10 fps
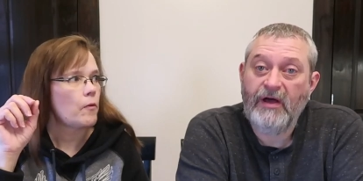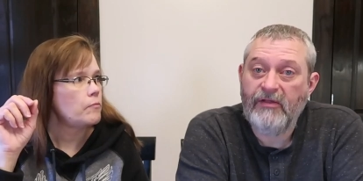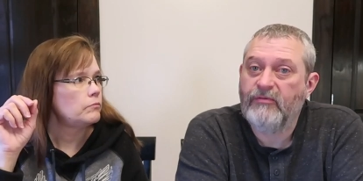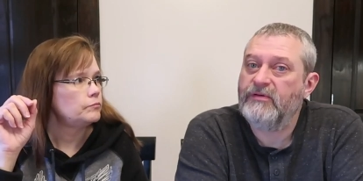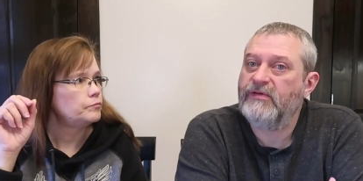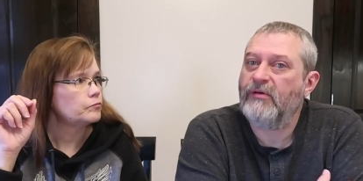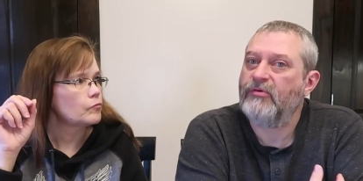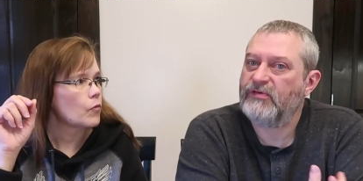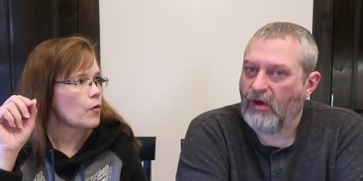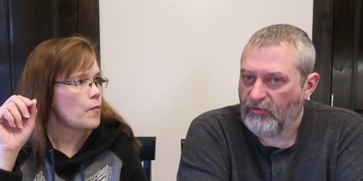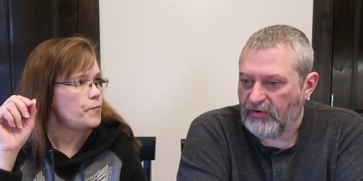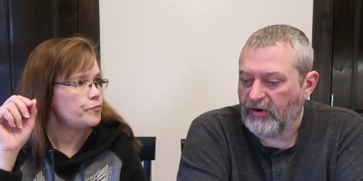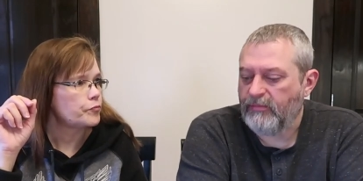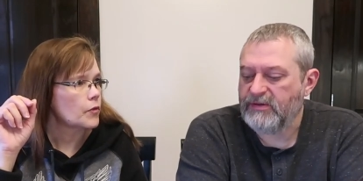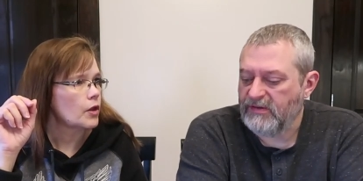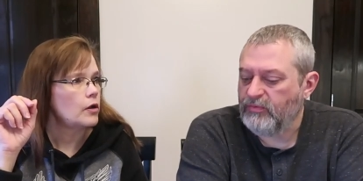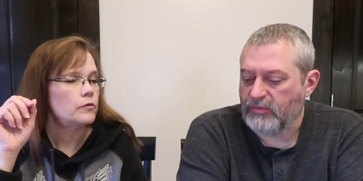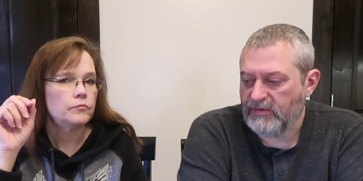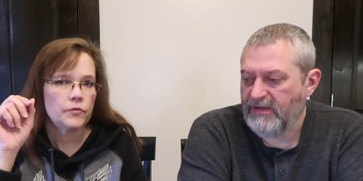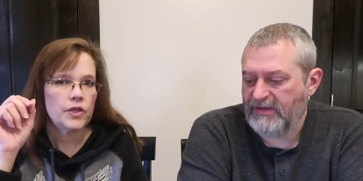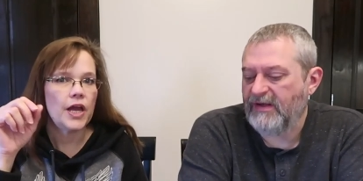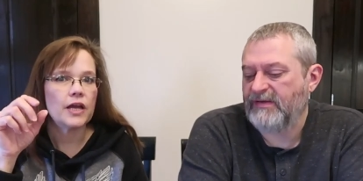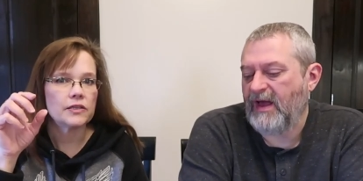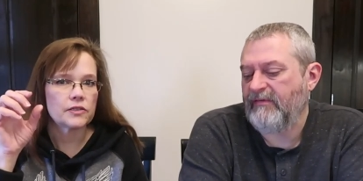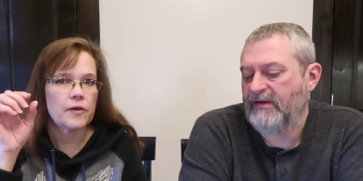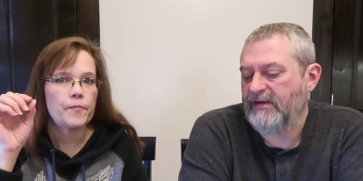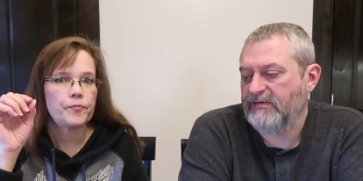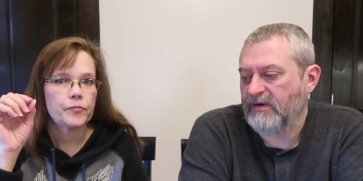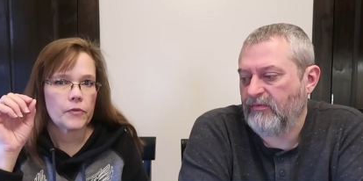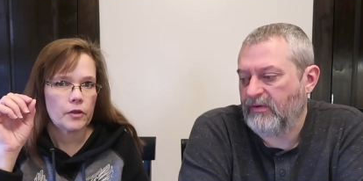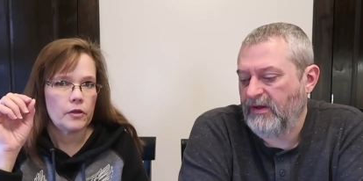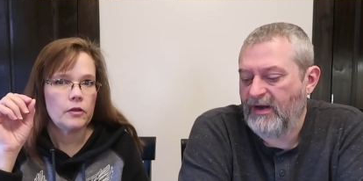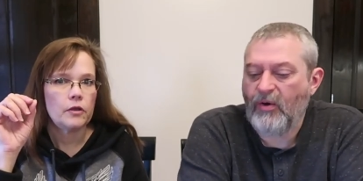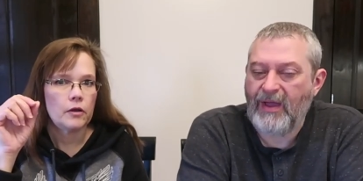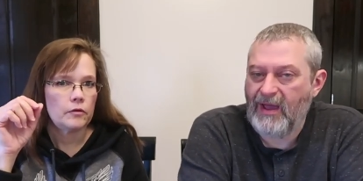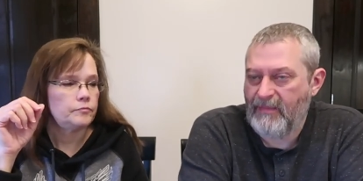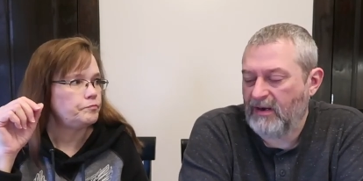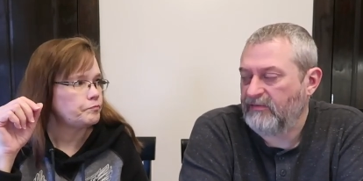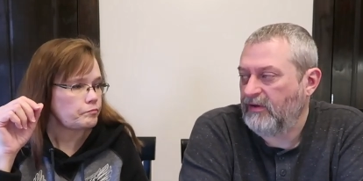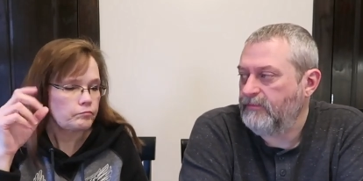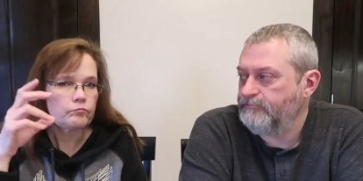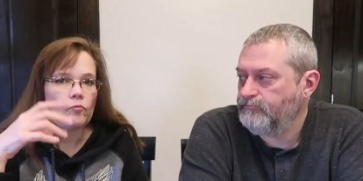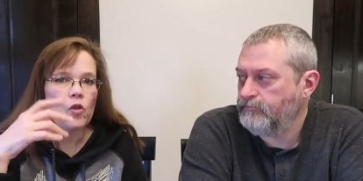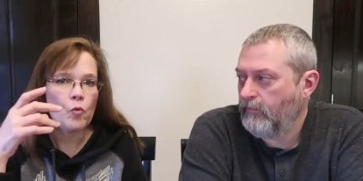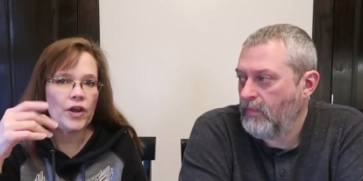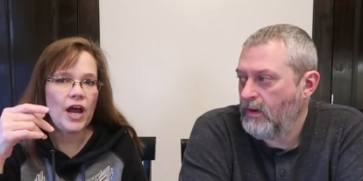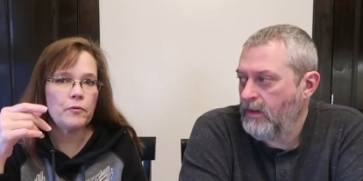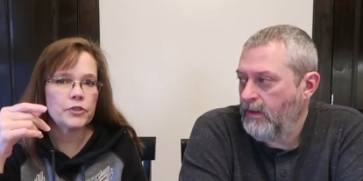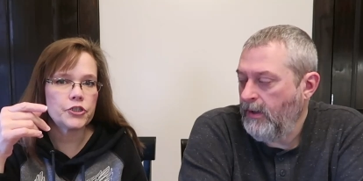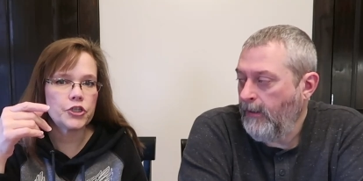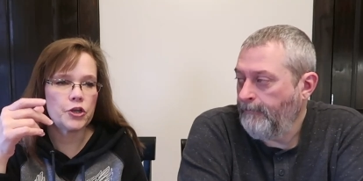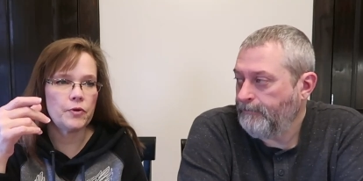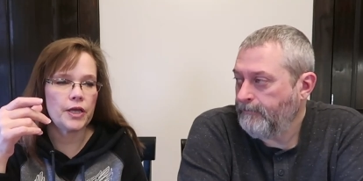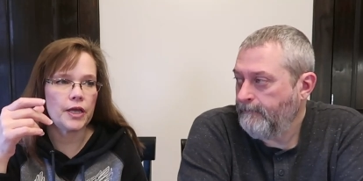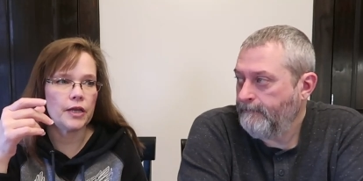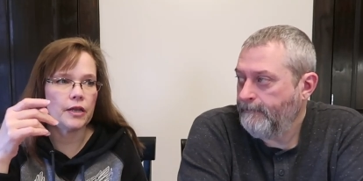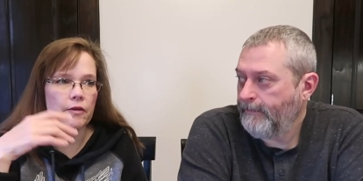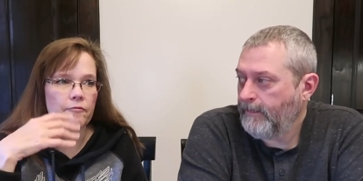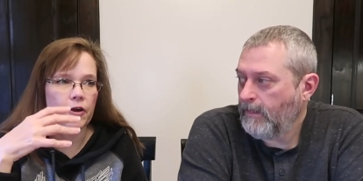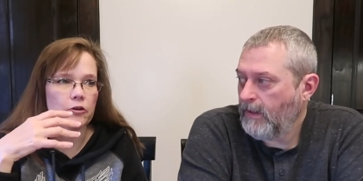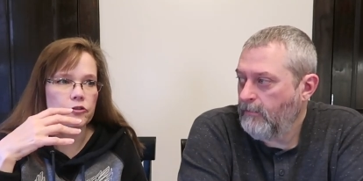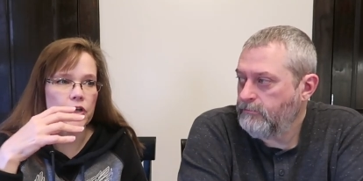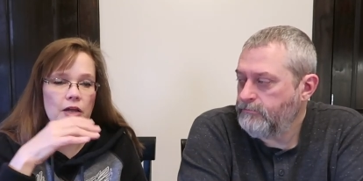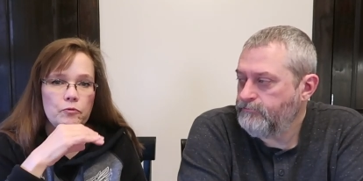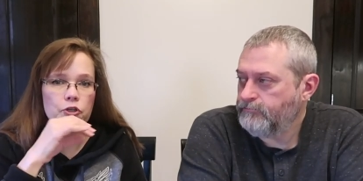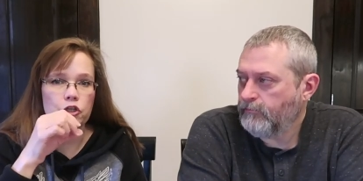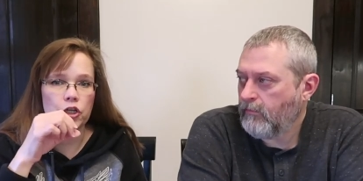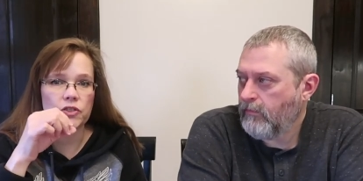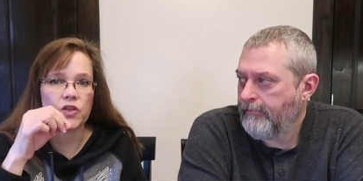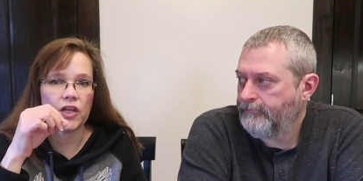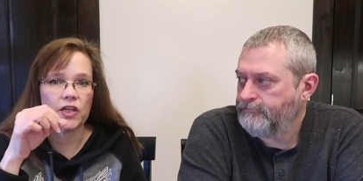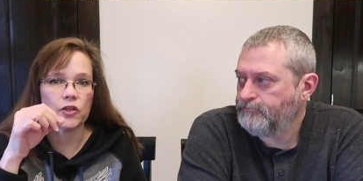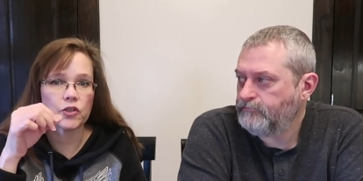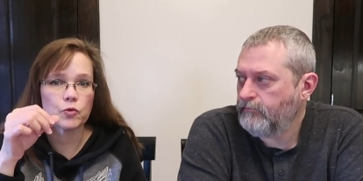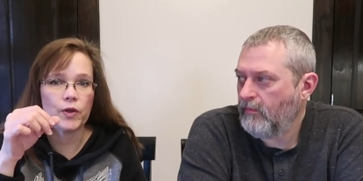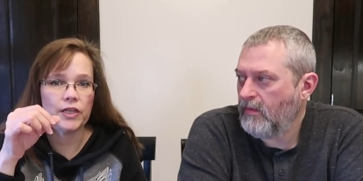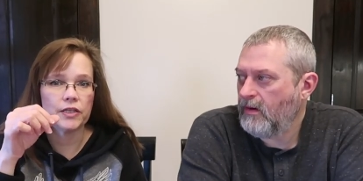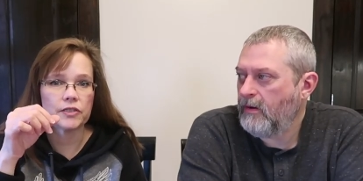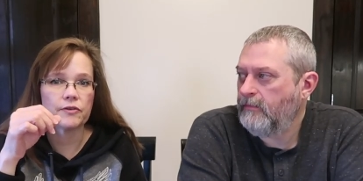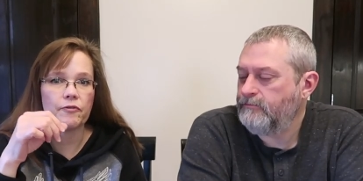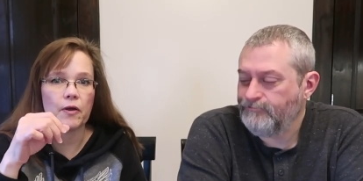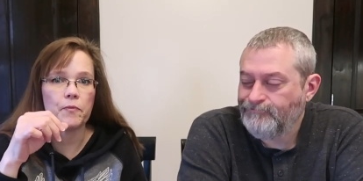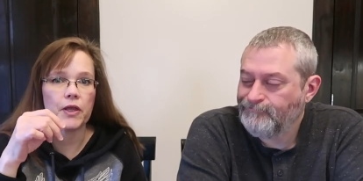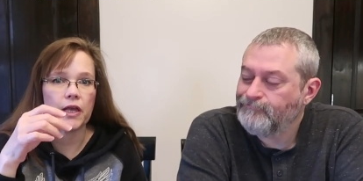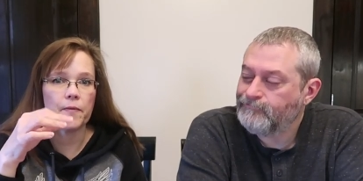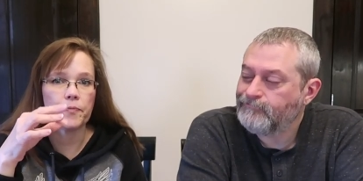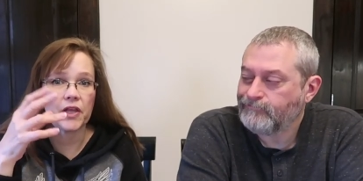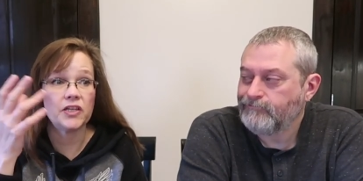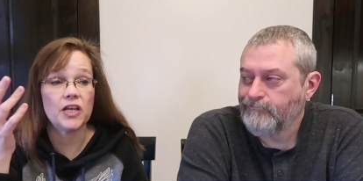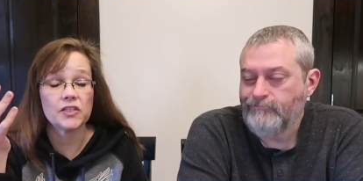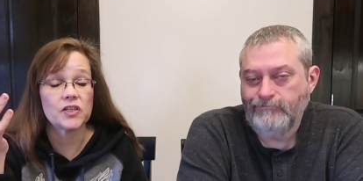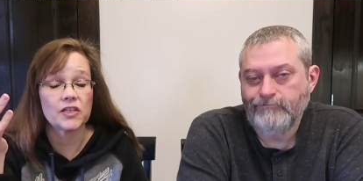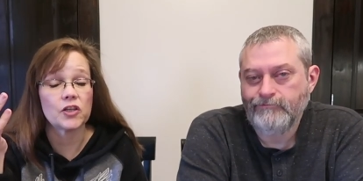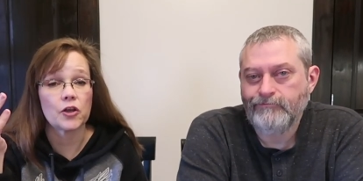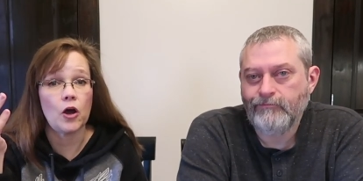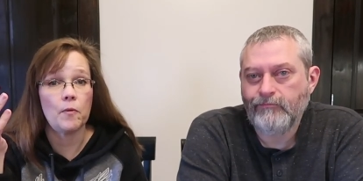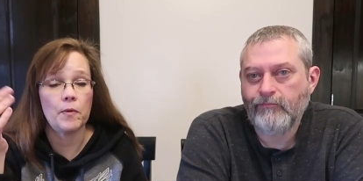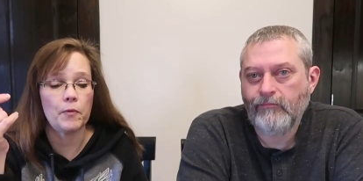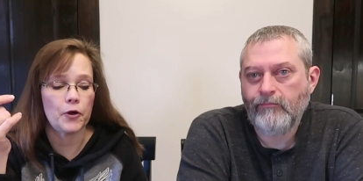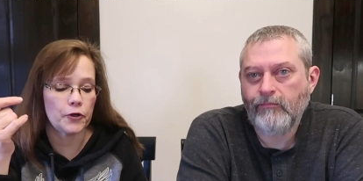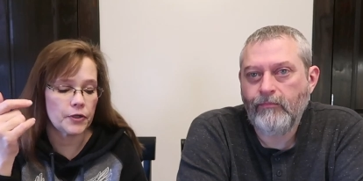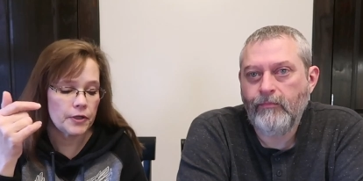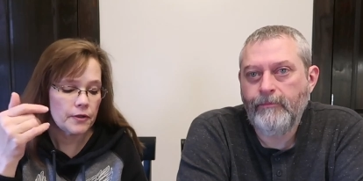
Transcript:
Speaker 1: other ones that were saltier, but this one it does yes. have a decent, an okay amount of salt.
Speaker 2: When I was chewing it at first, I was just getting the sweetness from mm-hmm. the. It does taste like almond bark,